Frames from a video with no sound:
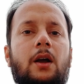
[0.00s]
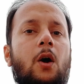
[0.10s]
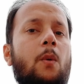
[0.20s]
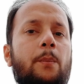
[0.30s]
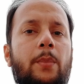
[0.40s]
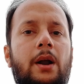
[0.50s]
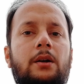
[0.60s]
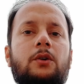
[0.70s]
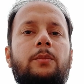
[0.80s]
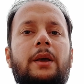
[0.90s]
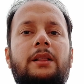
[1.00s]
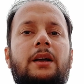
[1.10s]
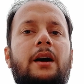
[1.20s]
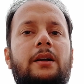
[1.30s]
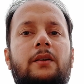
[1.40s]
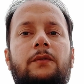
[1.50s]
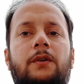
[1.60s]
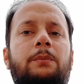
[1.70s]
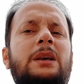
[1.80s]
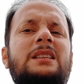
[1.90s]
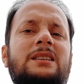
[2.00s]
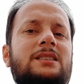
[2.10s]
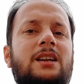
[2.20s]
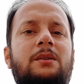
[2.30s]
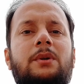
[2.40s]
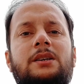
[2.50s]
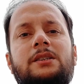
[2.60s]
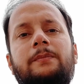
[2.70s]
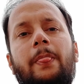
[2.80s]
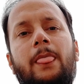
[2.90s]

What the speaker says: compelled to make the kind of appeasing statements